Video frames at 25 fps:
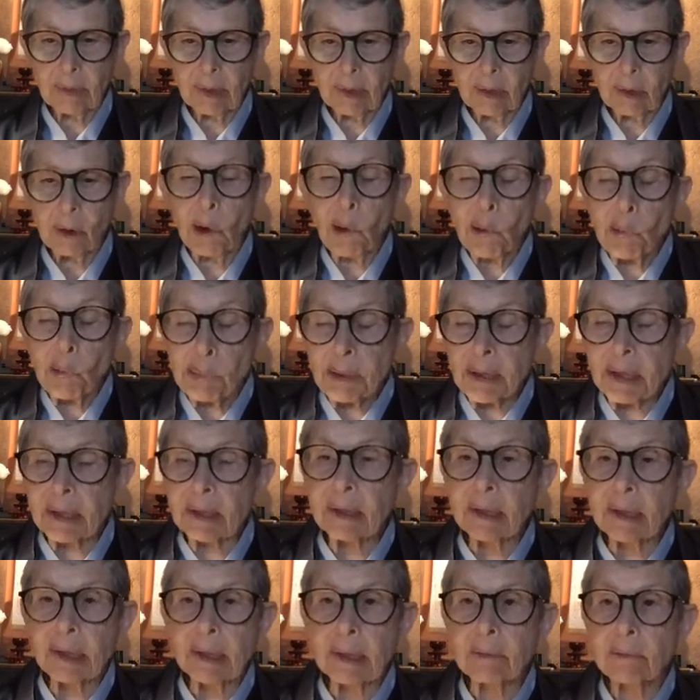hoping
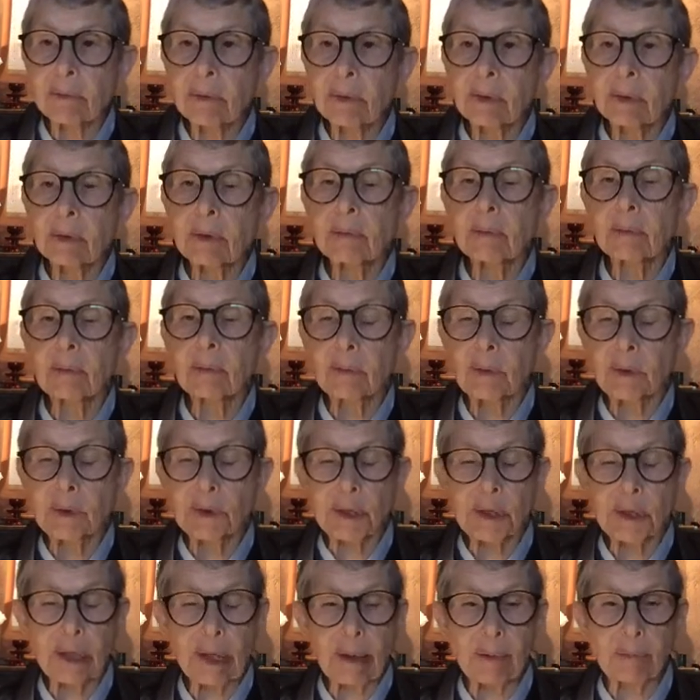that
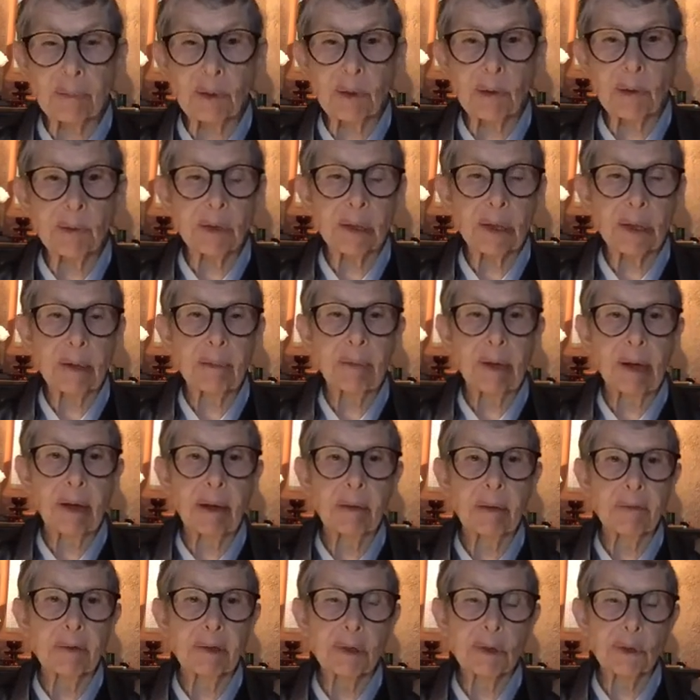Roshi Kapleau would come out
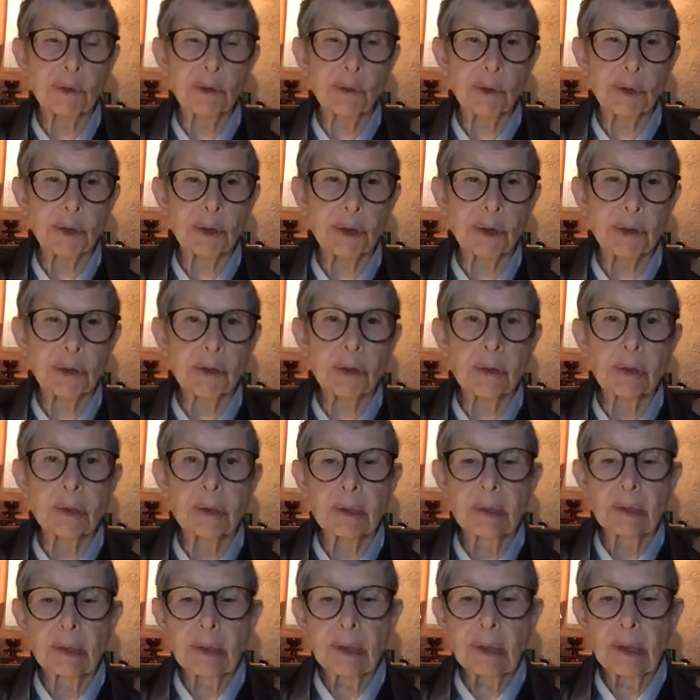of his quarters
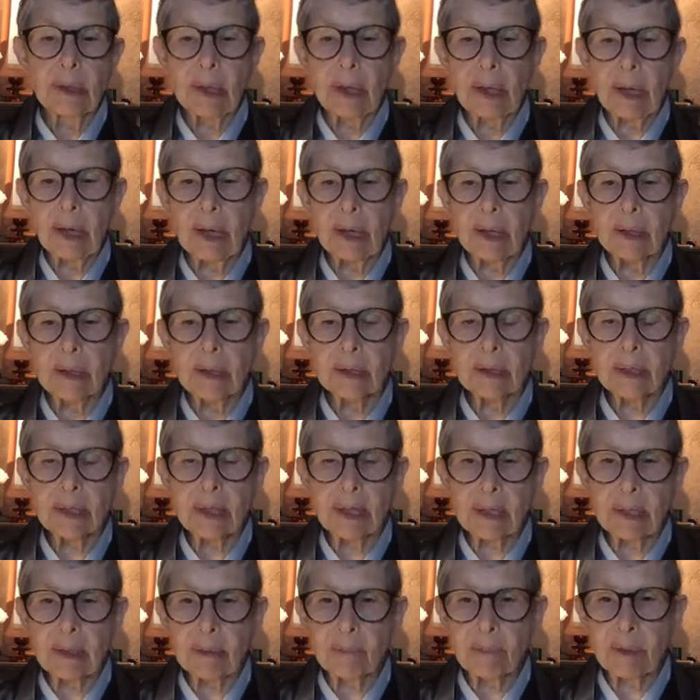and see
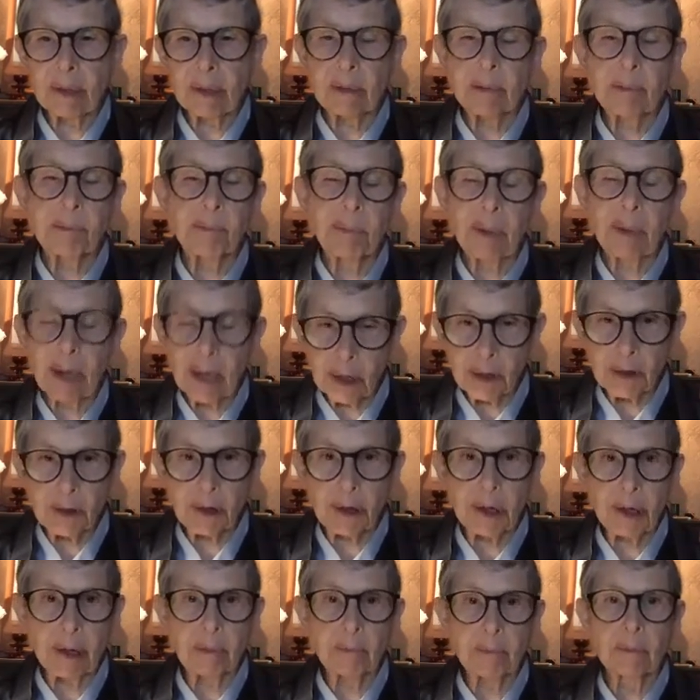him and admire
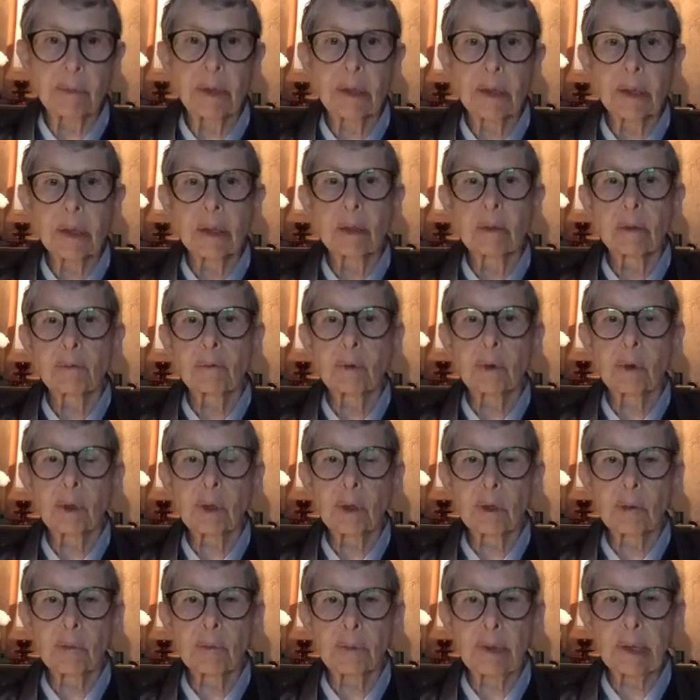him
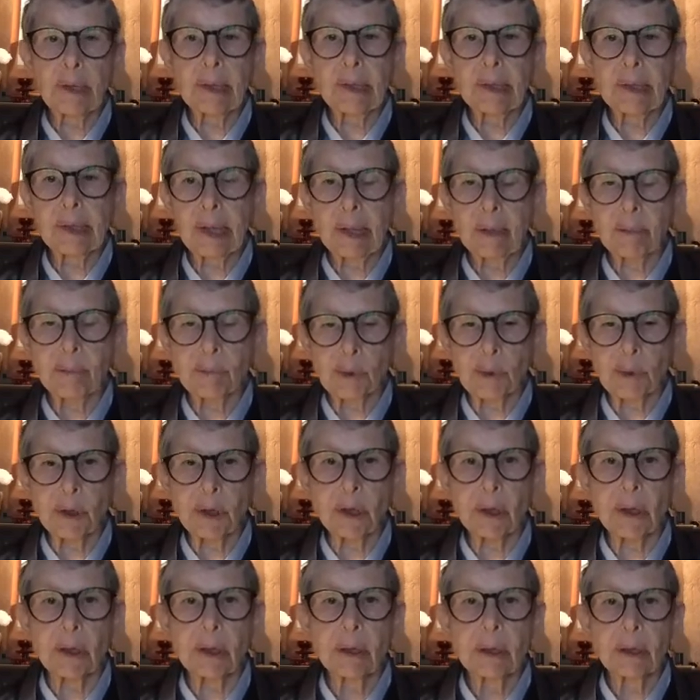for reading that
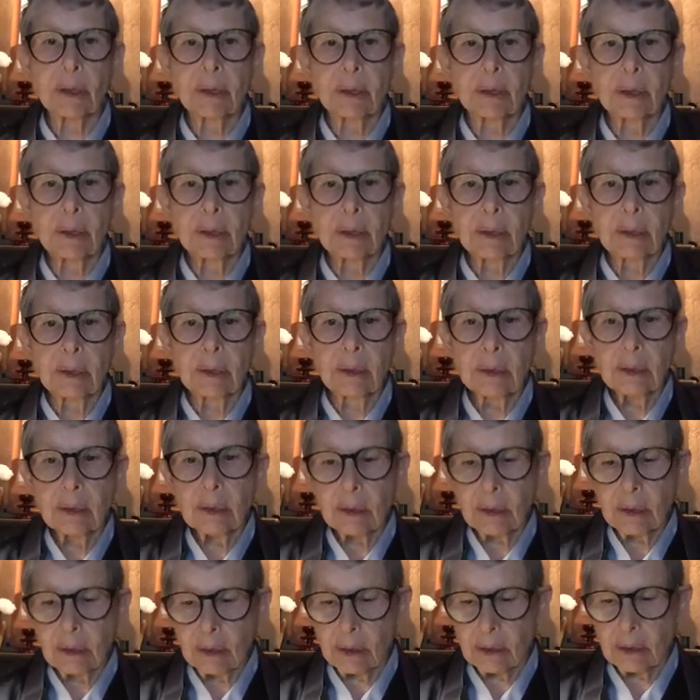book.
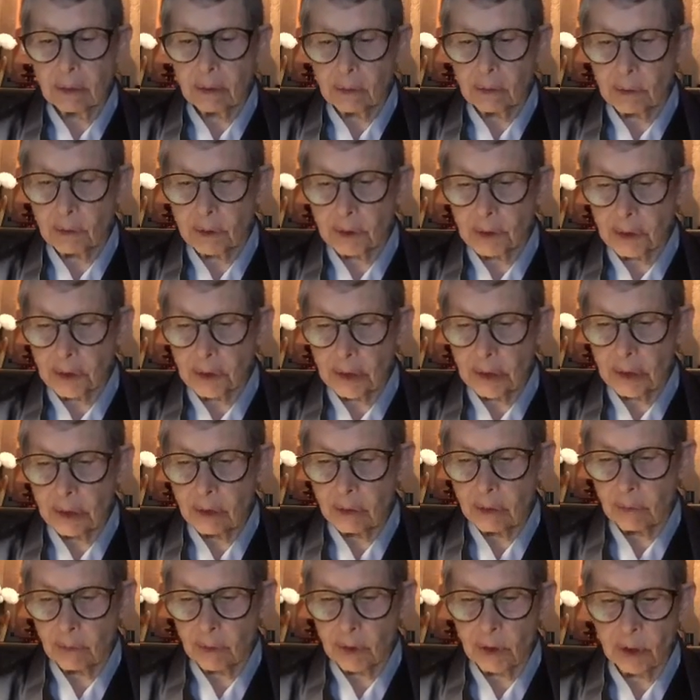Of course, it
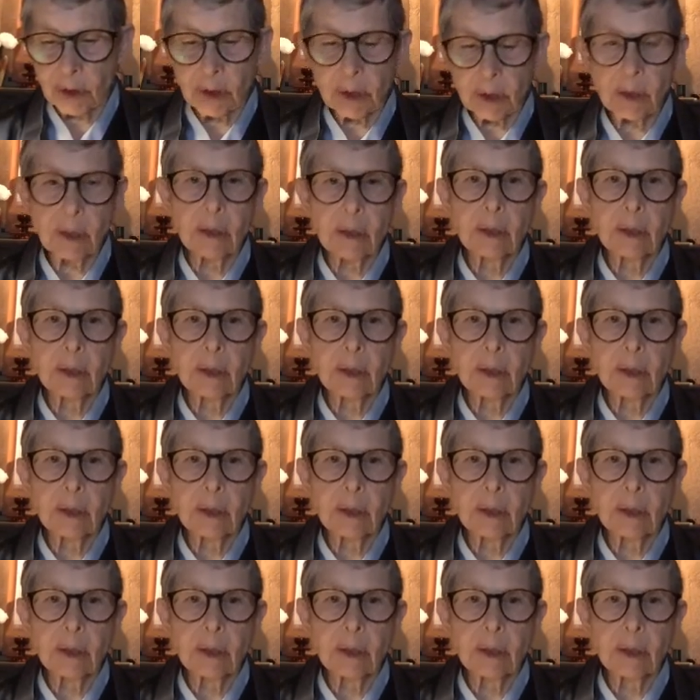didn't work,